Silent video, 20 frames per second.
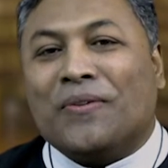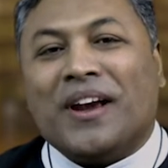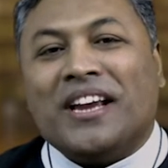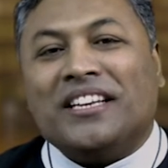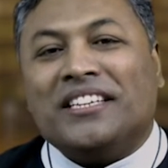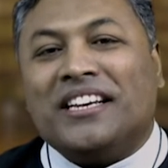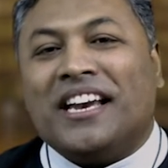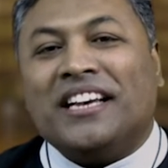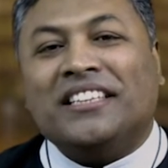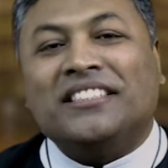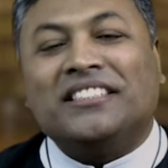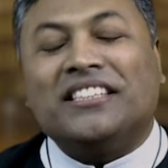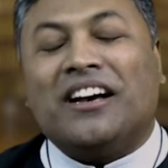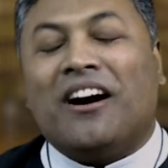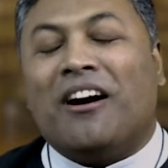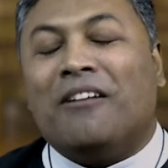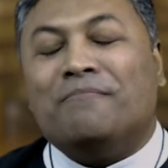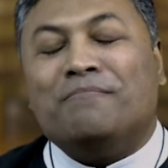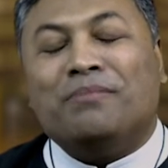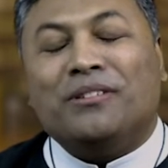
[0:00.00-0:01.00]
greater
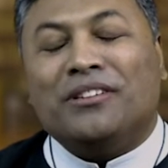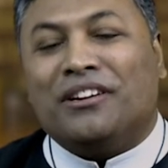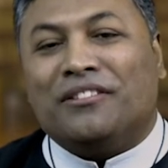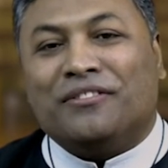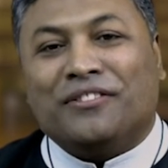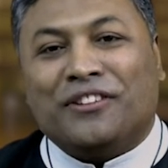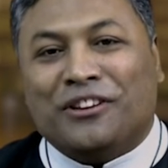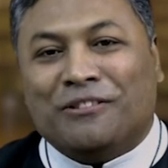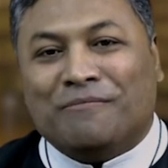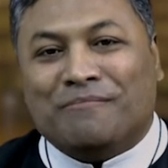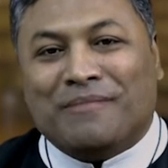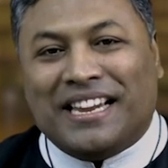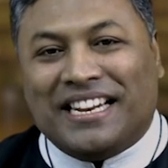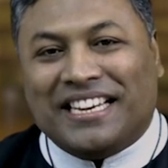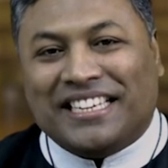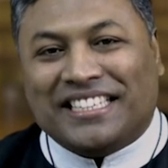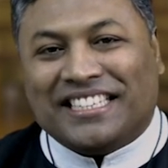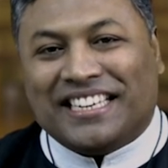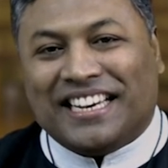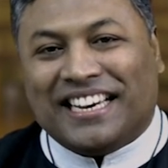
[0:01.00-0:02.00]
example of
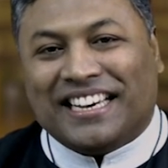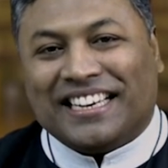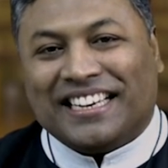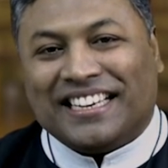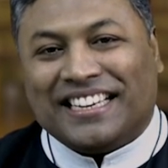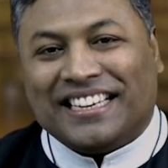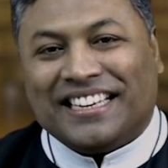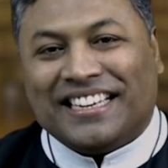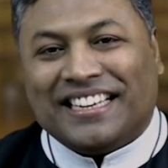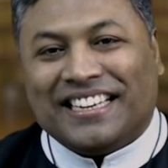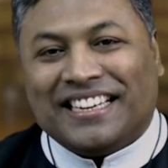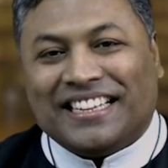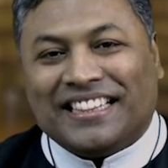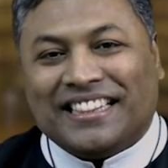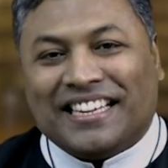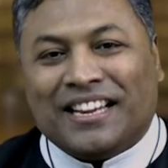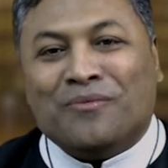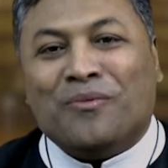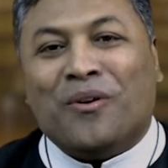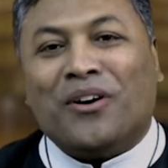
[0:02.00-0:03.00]
humility
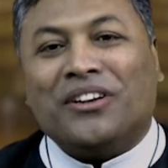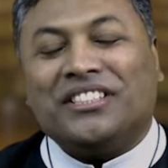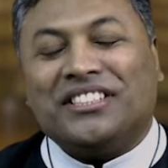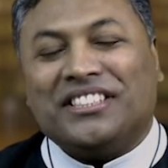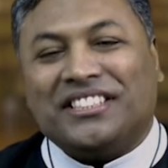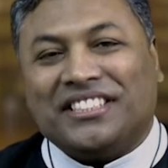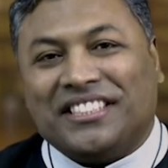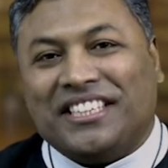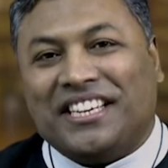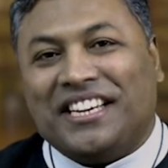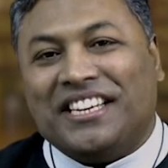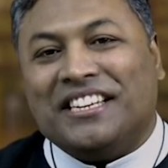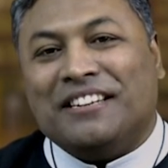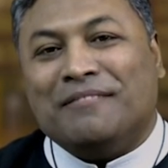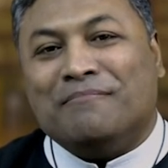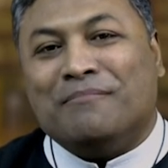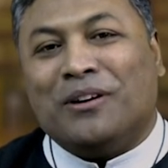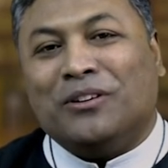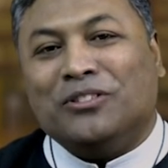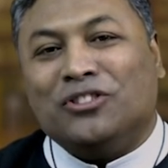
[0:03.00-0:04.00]
than what is seen
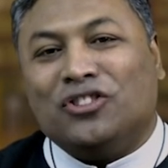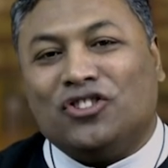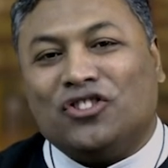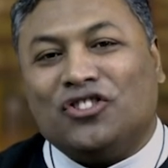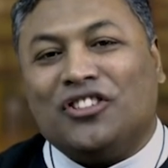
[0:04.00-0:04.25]
in both